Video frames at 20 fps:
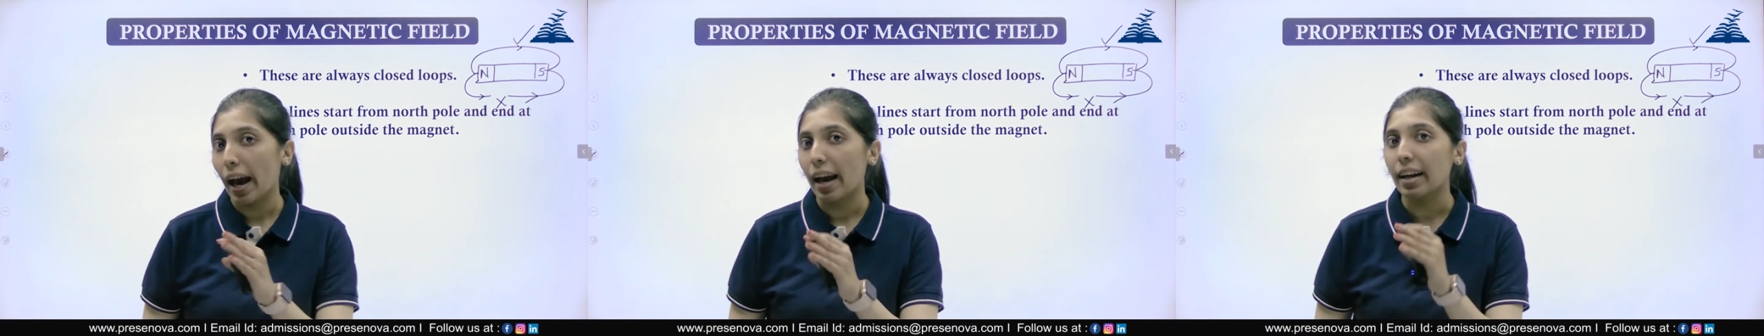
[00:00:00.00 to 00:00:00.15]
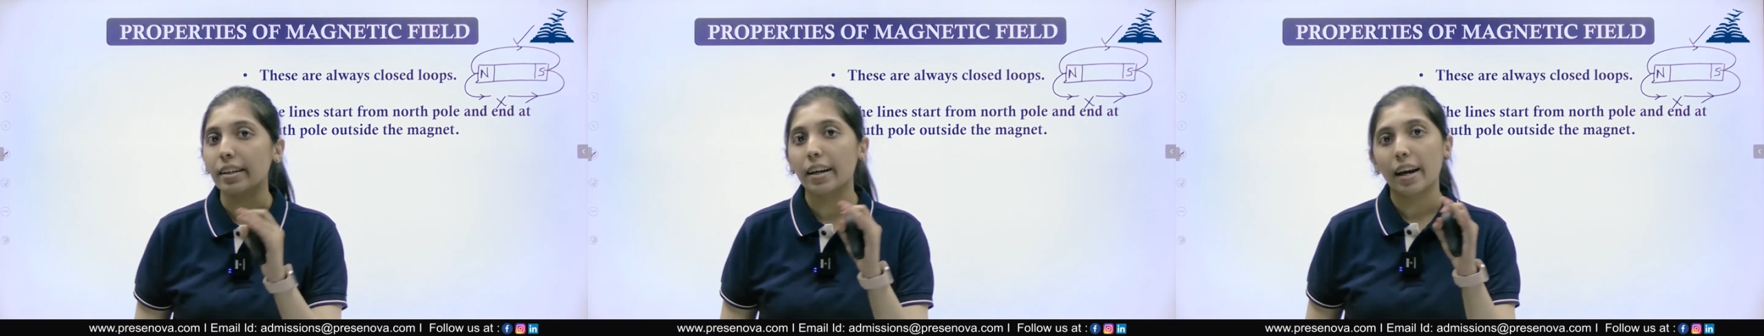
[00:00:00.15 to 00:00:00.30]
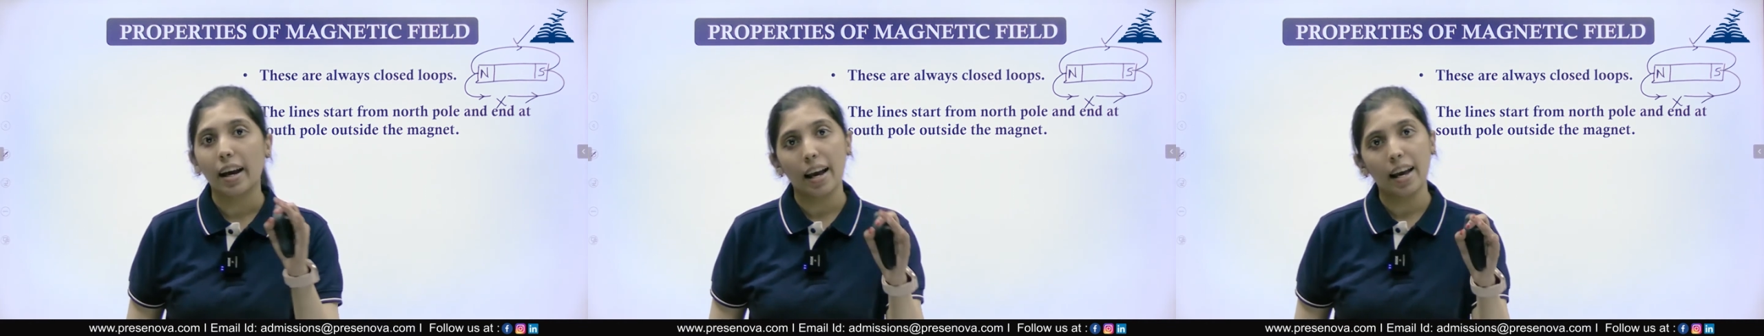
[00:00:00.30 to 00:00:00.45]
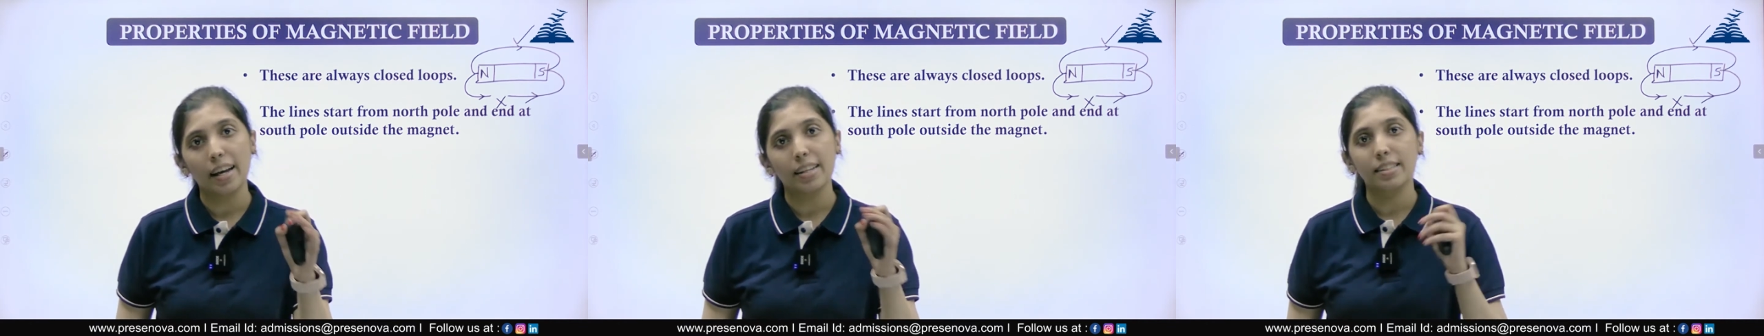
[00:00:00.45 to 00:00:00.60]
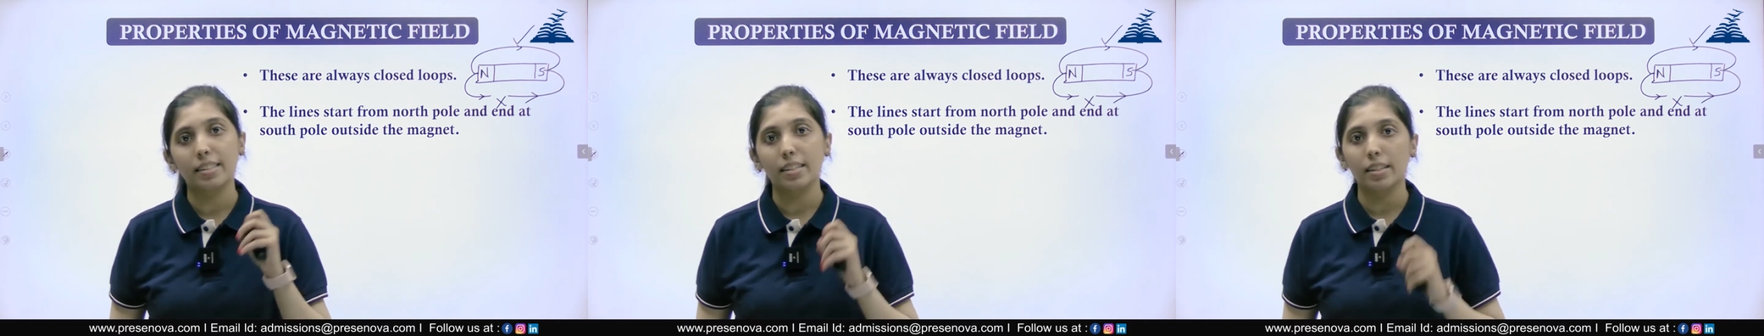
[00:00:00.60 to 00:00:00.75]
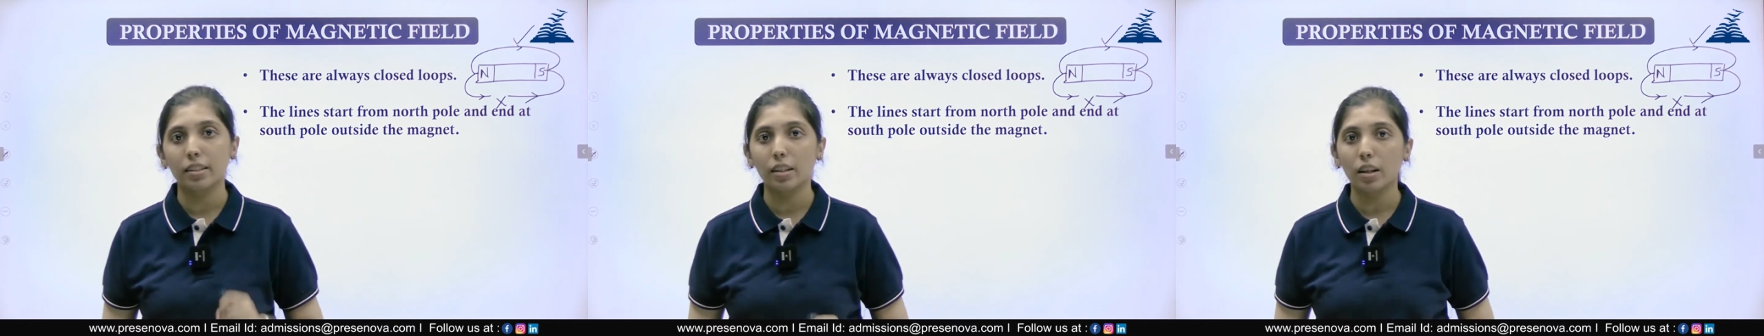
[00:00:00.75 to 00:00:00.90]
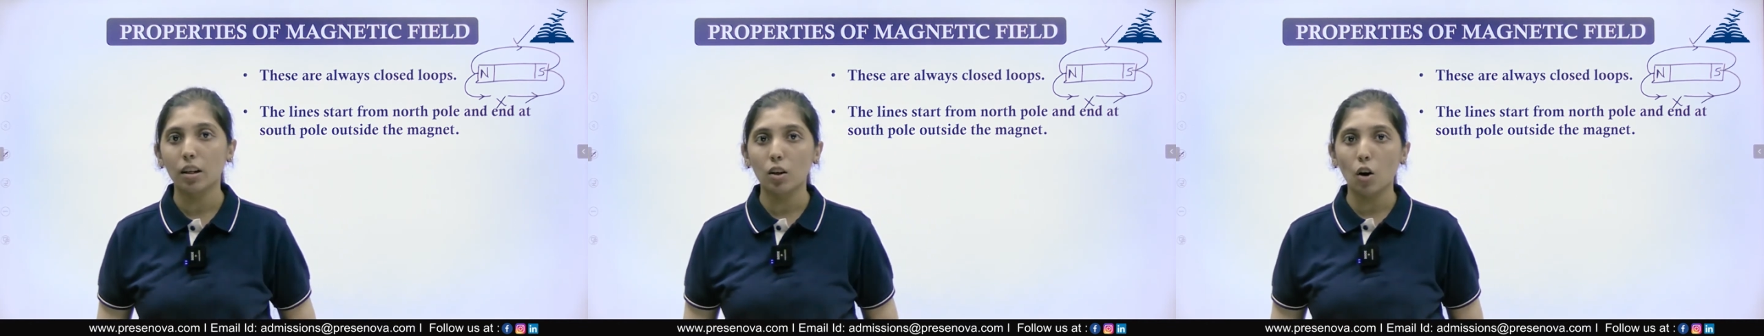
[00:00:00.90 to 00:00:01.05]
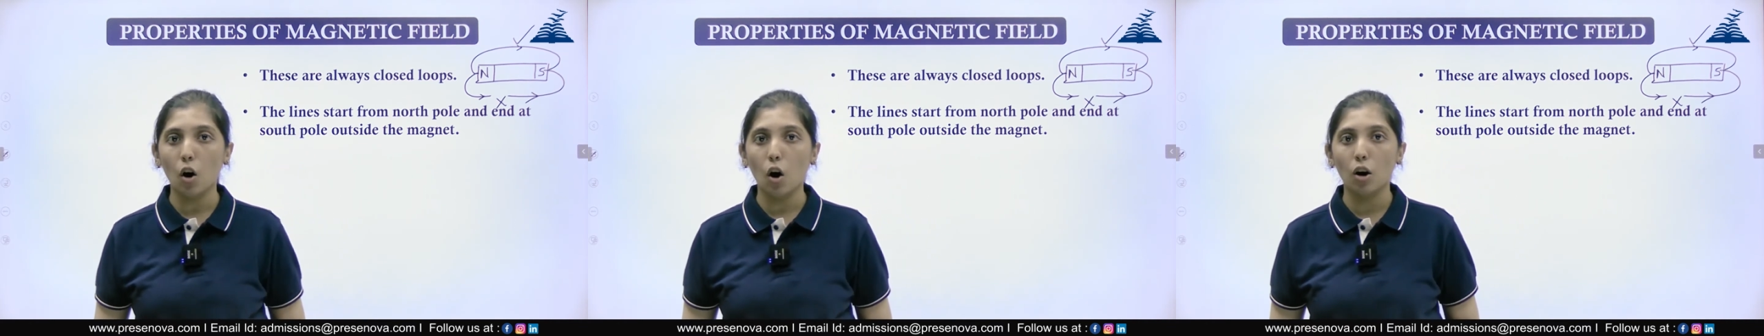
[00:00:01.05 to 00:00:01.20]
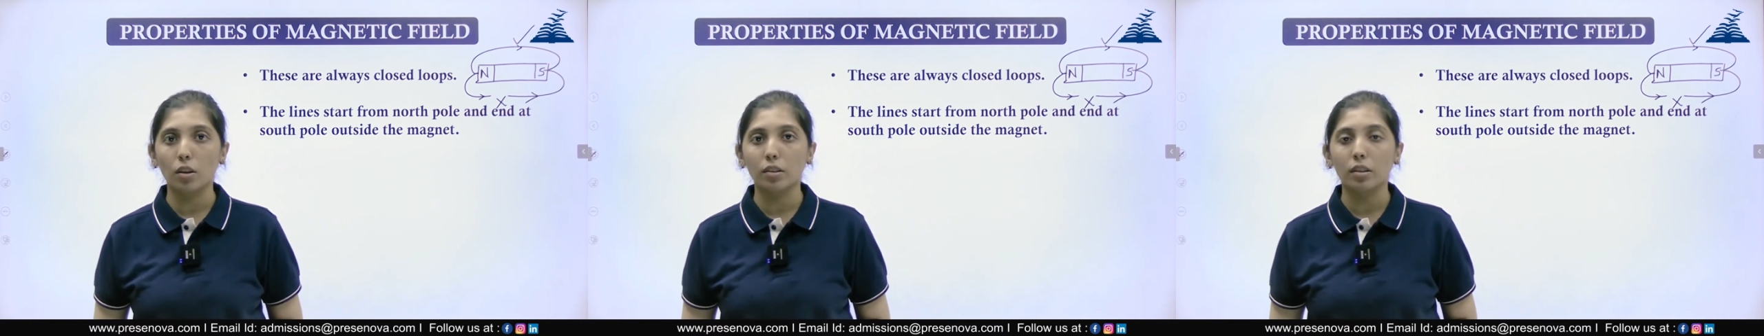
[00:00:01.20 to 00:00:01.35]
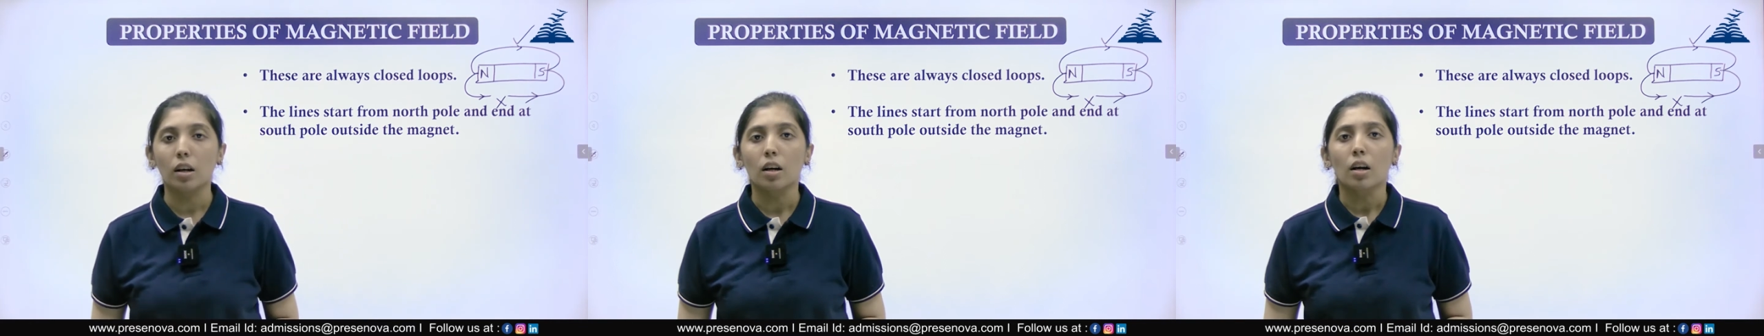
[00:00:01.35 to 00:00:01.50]
and ends at the
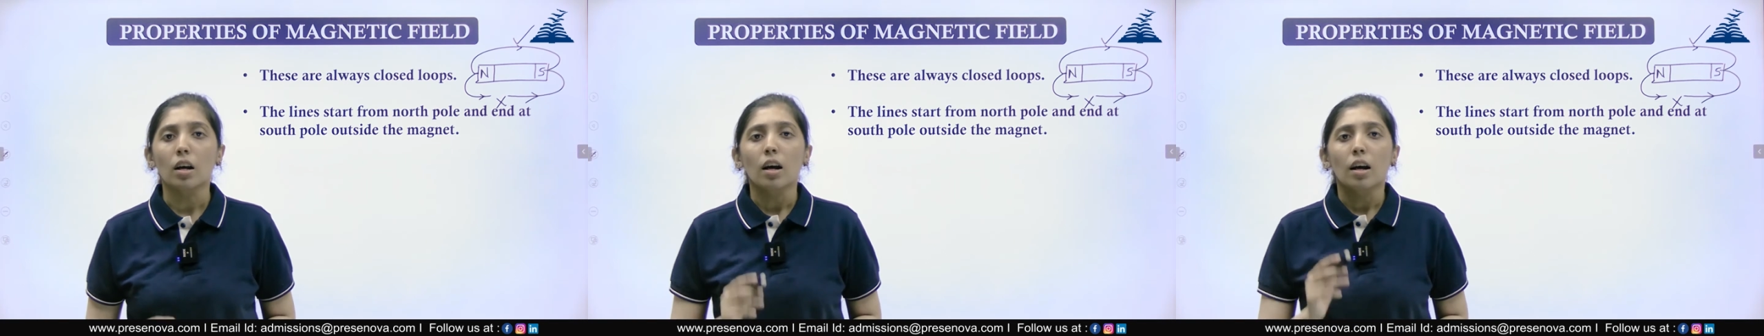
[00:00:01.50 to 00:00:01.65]
north.